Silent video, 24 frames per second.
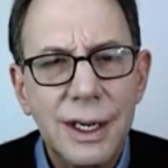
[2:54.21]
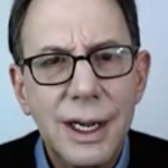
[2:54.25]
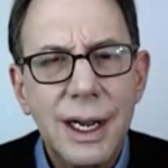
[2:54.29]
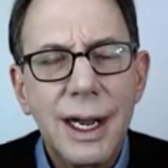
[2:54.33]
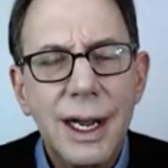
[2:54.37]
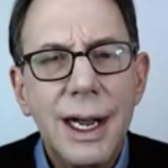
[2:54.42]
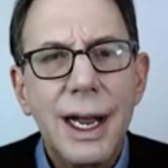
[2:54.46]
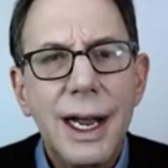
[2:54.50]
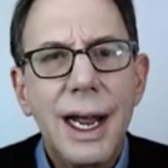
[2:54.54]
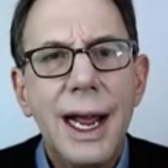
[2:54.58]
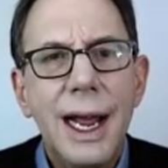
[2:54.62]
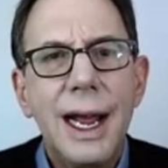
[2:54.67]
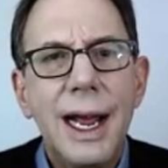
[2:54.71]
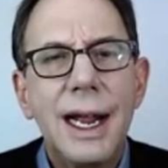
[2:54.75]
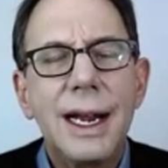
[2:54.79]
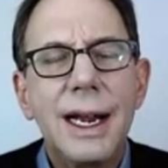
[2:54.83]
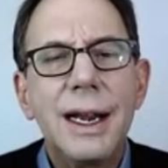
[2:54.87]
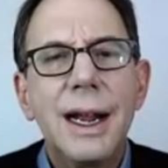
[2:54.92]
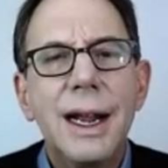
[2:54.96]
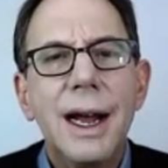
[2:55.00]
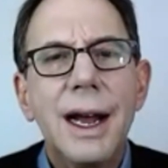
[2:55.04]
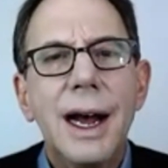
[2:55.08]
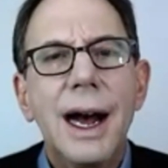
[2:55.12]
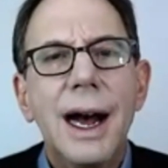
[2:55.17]
And
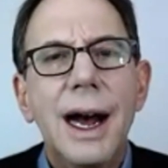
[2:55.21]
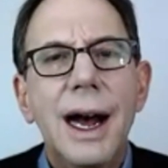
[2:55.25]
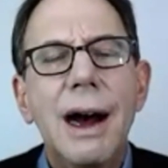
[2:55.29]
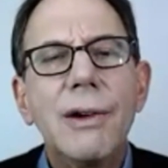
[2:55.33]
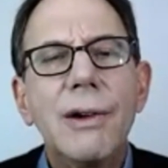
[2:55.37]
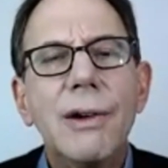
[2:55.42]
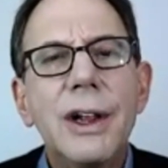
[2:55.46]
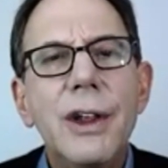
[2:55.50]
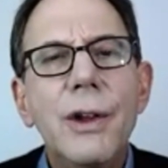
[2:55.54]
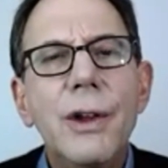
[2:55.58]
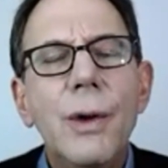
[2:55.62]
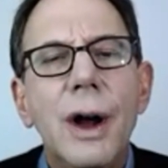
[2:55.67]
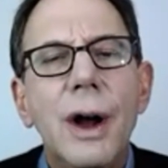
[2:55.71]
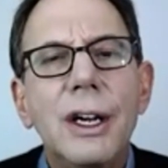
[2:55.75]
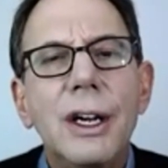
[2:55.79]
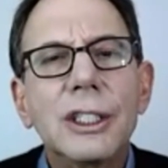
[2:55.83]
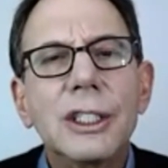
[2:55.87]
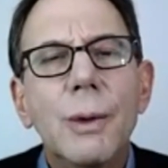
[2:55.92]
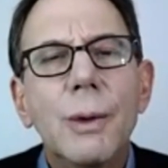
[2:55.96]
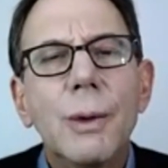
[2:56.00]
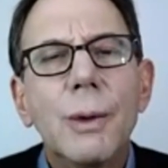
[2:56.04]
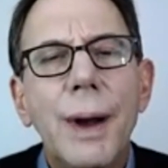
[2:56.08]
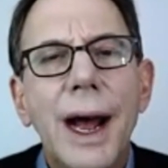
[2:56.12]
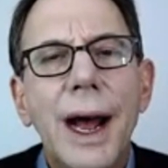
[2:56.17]
how can you also
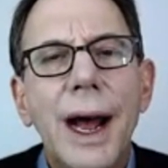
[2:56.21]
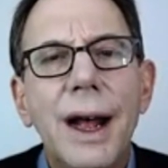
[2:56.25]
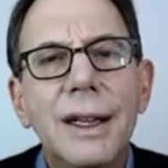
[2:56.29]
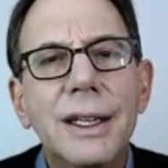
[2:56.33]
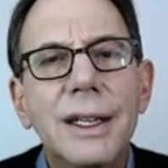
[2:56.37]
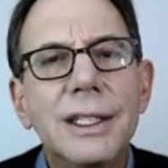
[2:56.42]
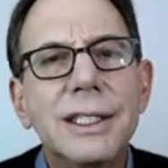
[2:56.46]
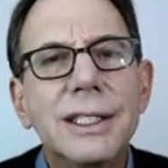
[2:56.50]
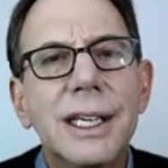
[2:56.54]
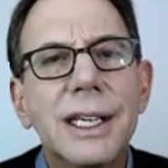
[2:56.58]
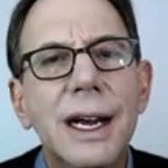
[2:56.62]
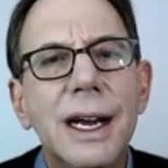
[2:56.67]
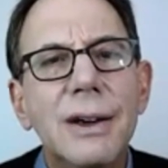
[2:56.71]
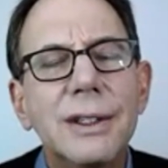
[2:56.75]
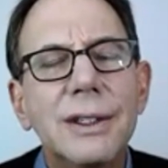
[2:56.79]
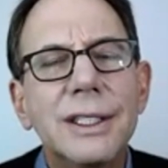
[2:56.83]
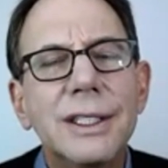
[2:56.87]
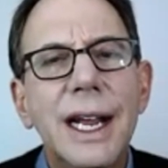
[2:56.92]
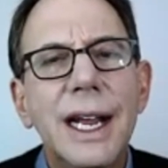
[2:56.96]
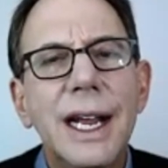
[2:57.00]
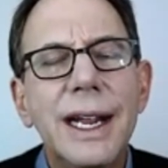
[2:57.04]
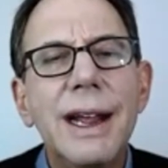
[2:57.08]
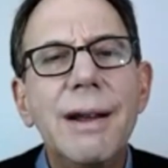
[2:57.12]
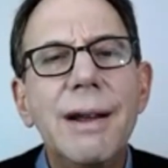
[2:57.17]
balance out
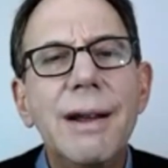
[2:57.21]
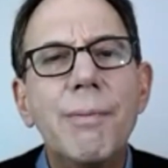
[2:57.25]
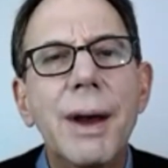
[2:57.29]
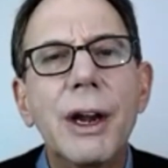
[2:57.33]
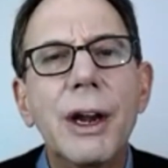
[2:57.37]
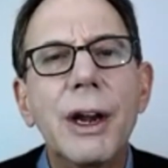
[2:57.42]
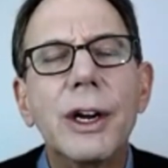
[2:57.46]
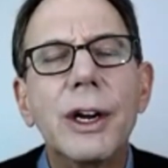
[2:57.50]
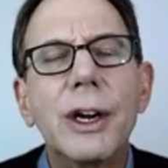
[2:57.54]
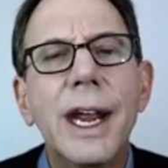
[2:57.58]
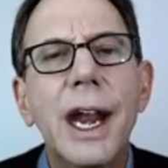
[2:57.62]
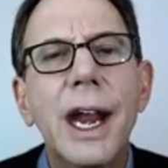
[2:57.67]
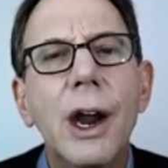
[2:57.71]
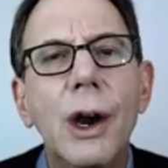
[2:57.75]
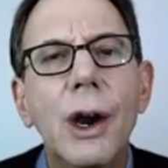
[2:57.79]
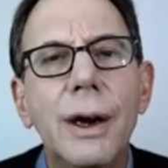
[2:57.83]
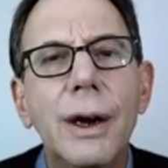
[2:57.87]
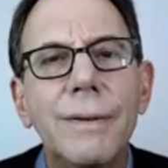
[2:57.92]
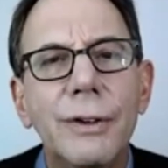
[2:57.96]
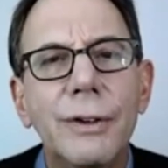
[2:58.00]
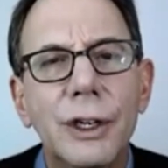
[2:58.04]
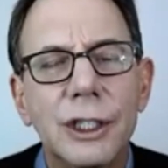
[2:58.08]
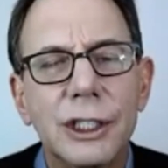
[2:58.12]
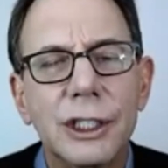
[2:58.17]
taking better care of
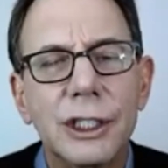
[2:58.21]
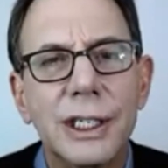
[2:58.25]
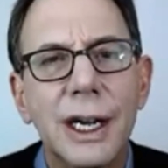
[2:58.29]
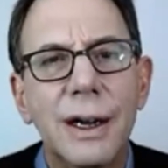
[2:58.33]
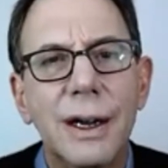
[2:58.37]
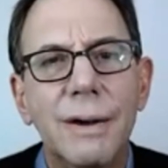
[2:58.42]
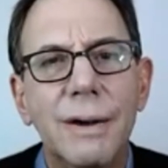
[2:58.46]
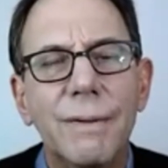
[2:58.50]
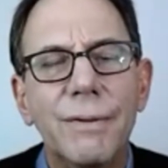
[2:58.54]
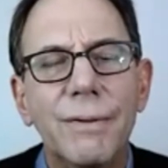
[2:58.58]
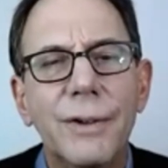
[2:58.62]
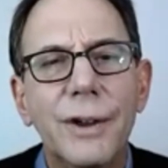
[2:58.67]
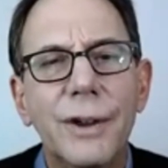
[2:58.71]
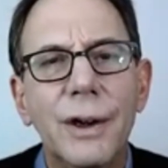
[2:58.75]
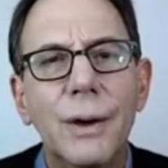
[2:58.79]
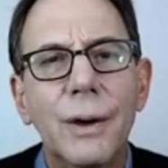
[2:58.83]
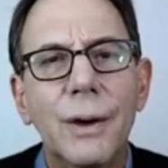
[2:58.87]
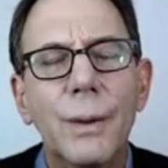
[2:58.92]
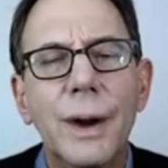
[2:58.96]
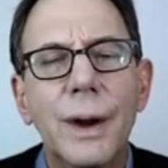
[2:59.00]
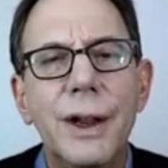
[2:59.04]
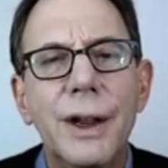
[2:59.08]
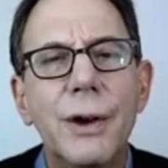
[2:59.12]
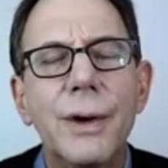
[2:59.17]
yourself? You know,
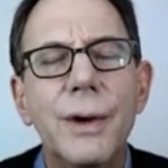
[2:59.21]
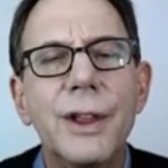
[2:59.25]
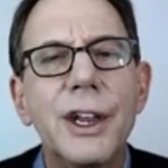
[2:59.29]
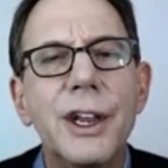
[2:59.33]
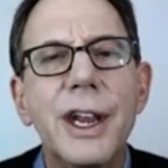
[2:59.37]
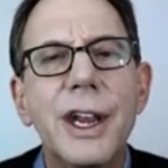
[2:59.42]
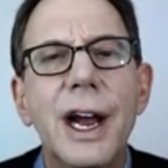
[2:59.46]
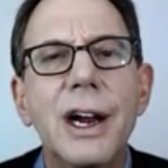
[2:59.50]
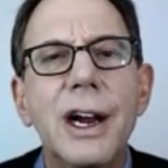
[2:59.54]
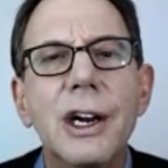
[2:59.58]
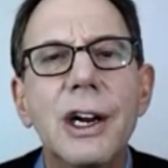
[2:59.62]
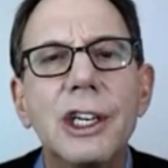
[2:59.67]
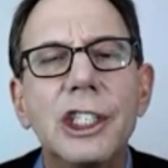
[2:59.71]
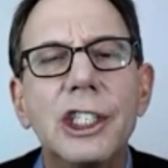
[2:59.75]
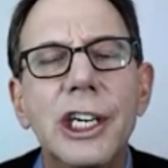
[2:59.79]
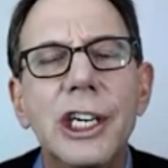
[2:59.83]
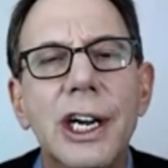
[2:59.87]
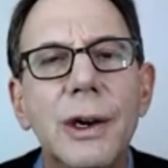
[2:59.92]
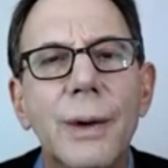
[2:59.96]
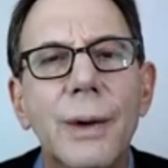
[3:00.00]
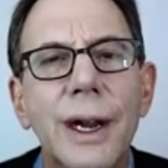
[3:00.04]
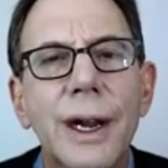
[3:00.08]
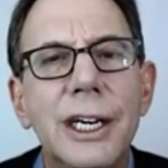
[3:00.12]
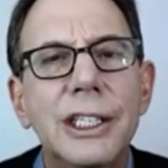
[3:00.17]
when you're in the younger
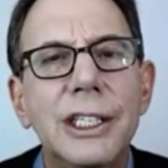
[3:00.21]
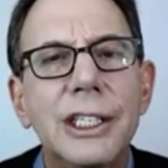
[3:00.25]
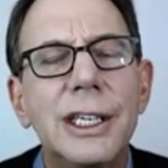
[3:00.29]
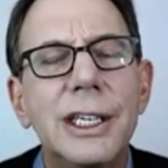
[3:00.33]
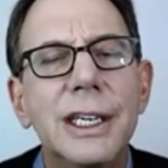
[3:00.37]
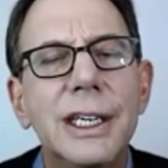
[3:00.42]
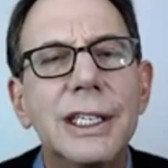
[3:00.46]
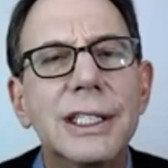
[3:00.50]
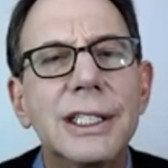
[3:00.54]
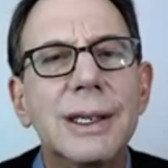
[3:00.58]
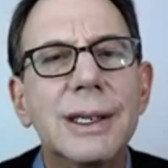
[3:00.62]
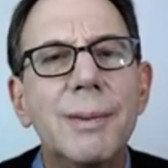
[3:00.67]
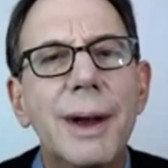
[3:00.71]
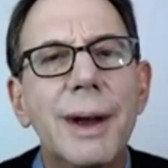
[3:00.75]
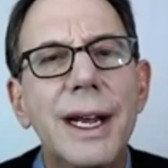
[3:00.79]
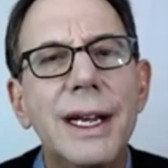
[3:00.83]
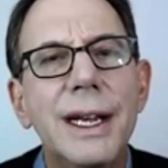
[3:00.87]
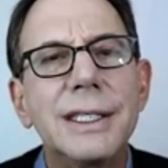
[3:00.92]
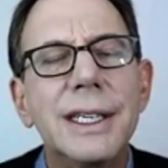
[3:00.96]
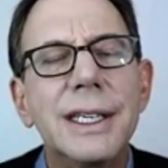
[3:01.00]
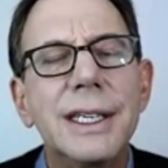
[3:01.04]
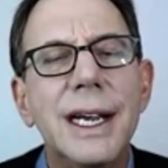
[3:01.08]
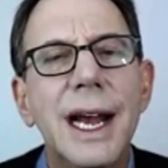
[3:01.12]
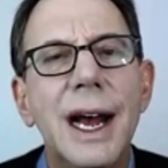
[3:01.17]
generation, it's
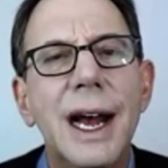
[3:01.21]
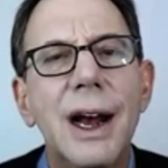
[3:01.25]
amazing how